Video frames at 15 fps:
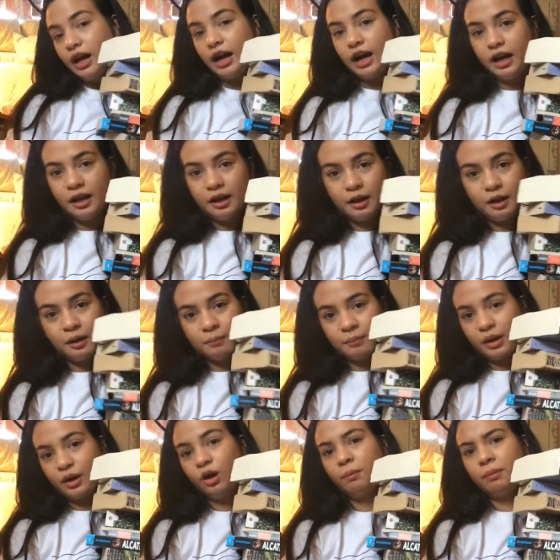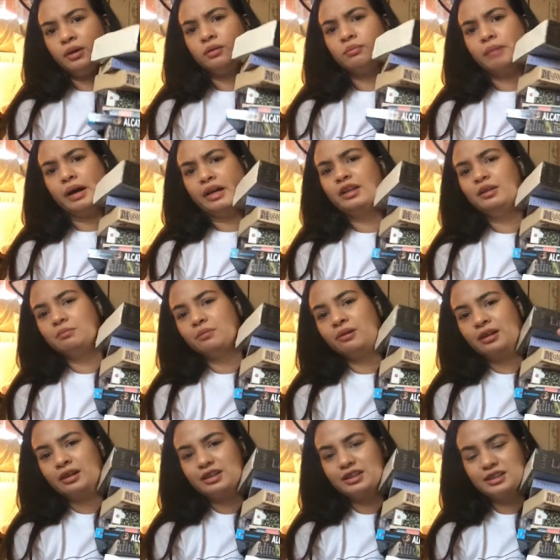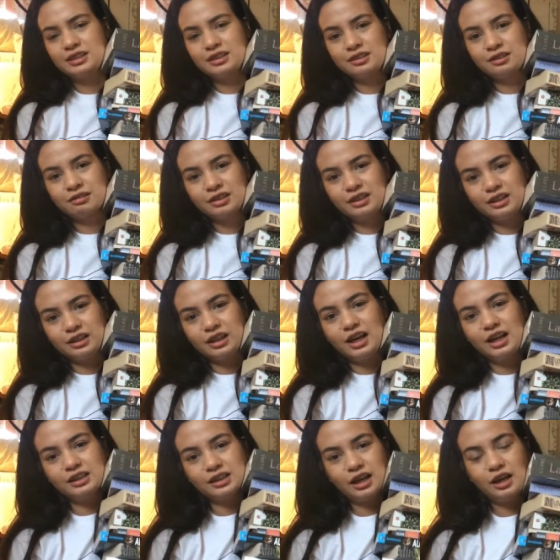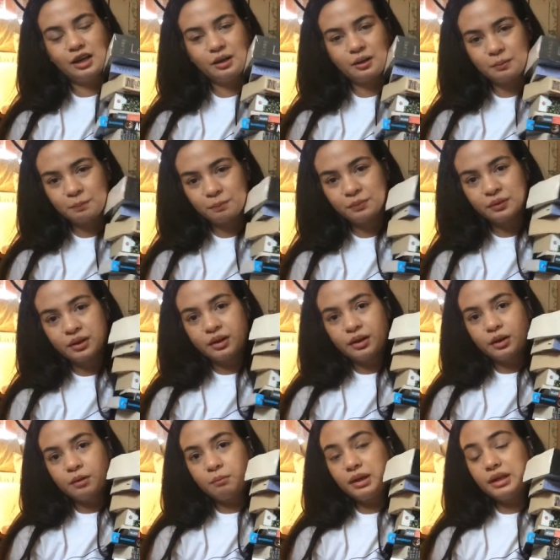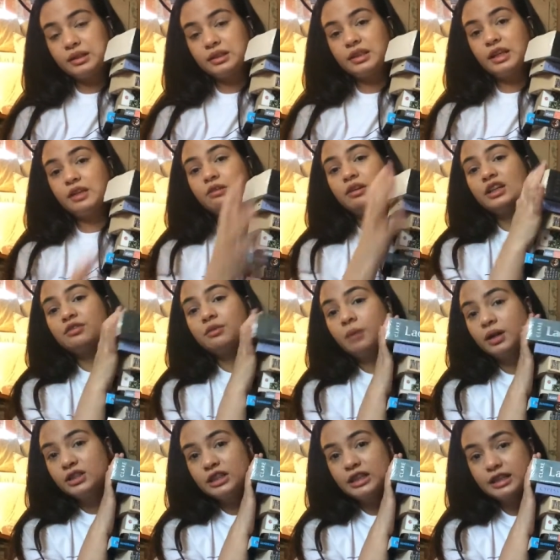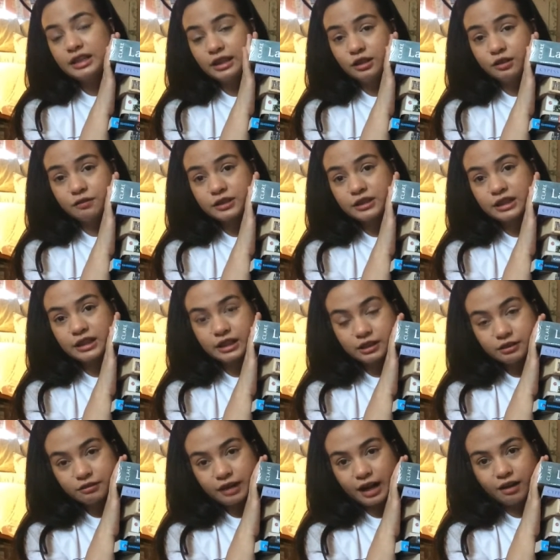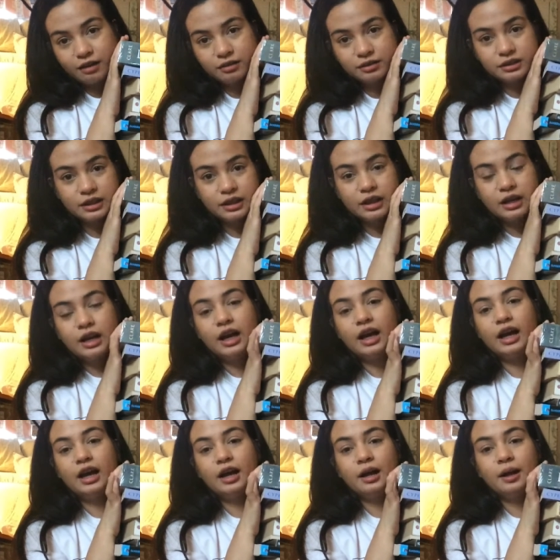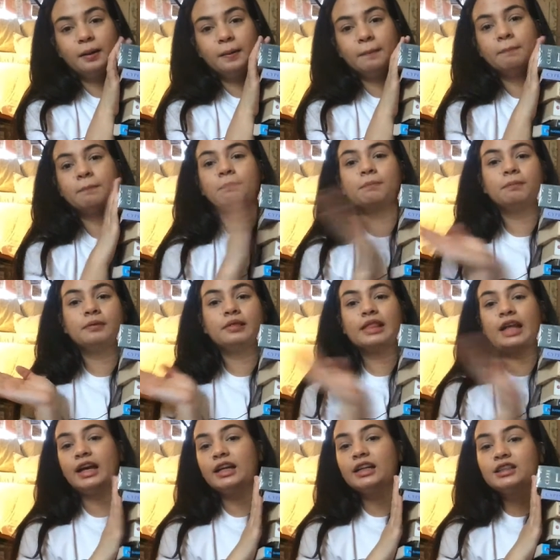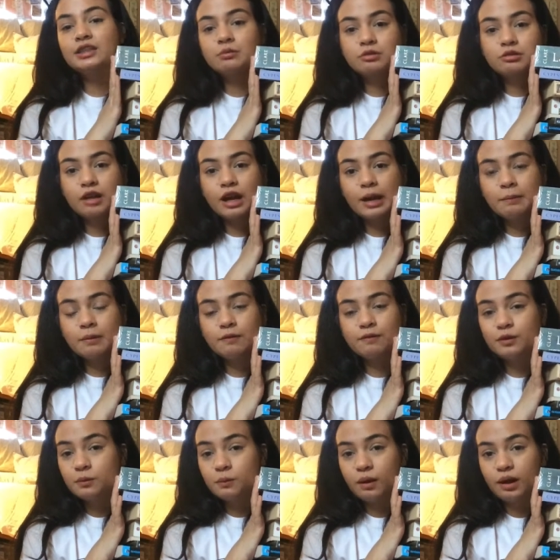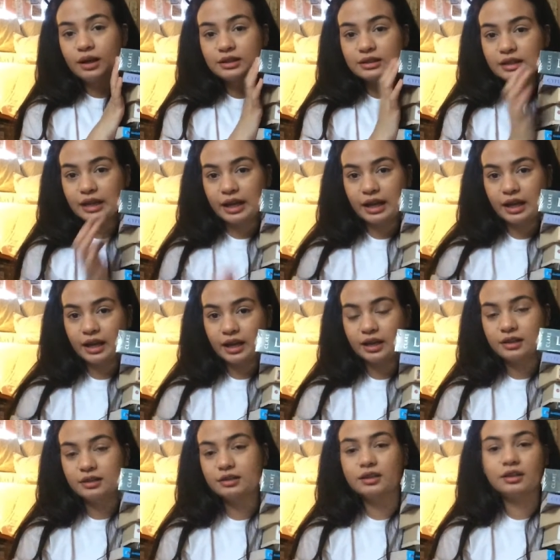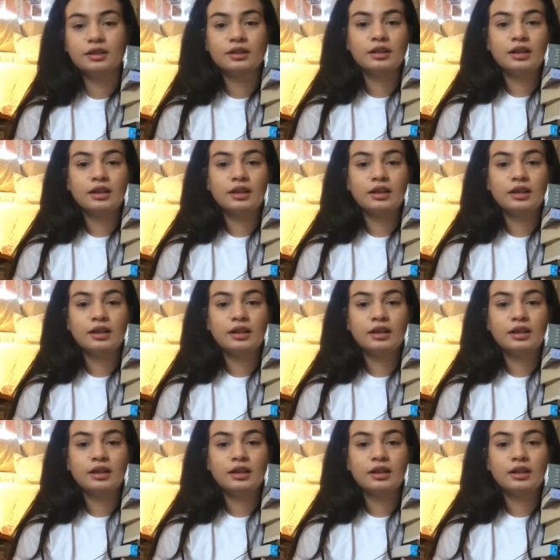I hope I don't buy any more, because this is already a lot. But thank you guys for watching. Thank you for sticking around. Like and subscribe if you want, and